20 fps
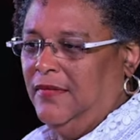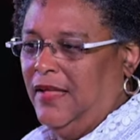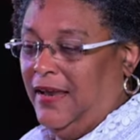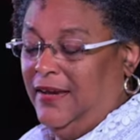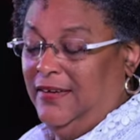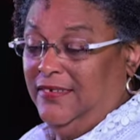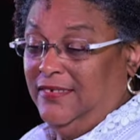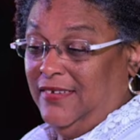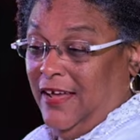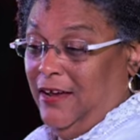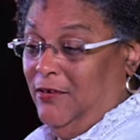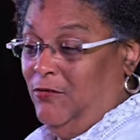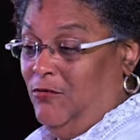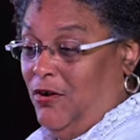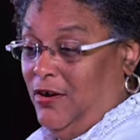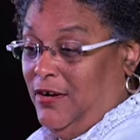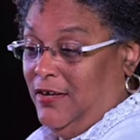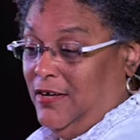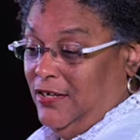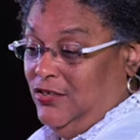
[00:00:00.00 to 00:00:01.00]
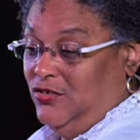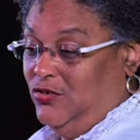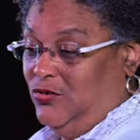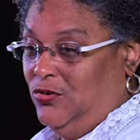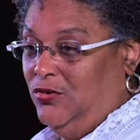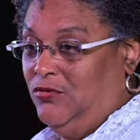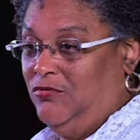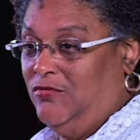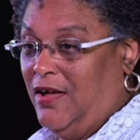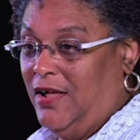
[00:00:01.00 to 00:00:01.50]
and it's ironic I
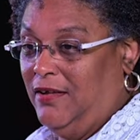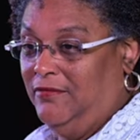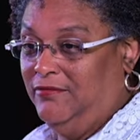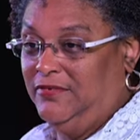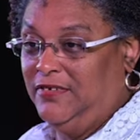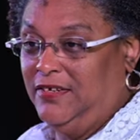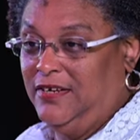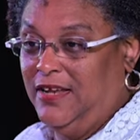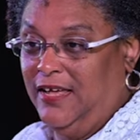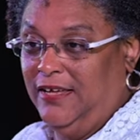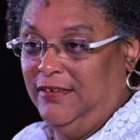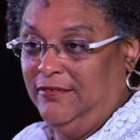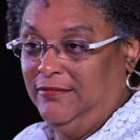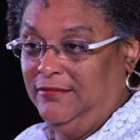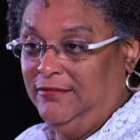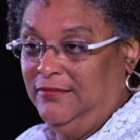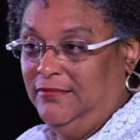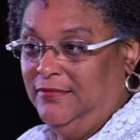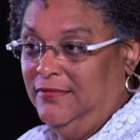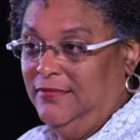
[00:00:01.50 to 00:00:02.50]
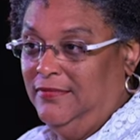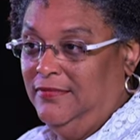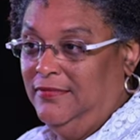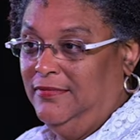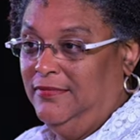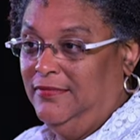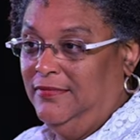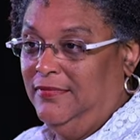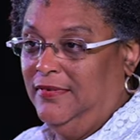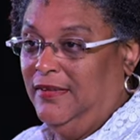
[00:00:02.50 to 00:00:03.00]
showed Ralph tonight,
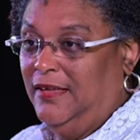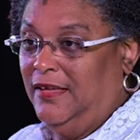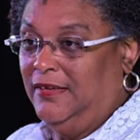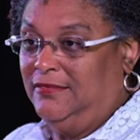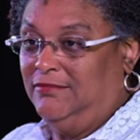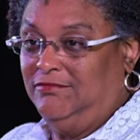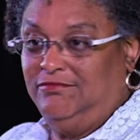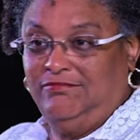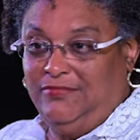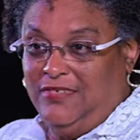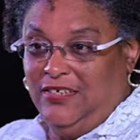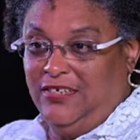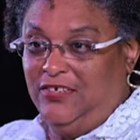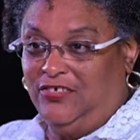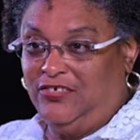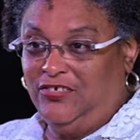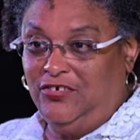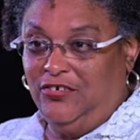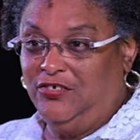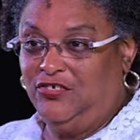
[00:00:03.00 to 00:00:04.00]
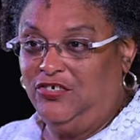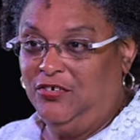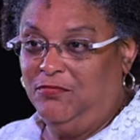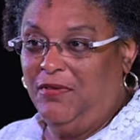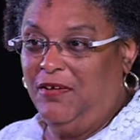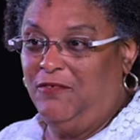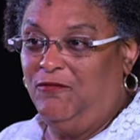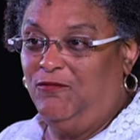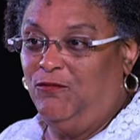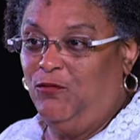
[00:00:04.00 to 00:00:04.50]
did a search in
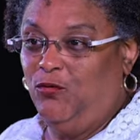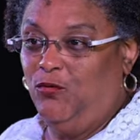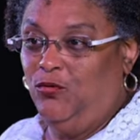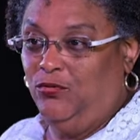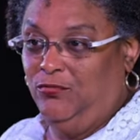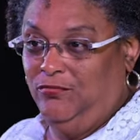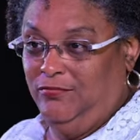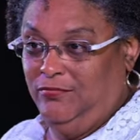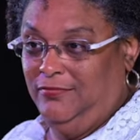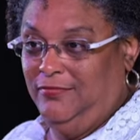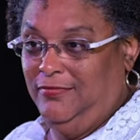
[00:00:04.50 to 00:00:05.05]
my phone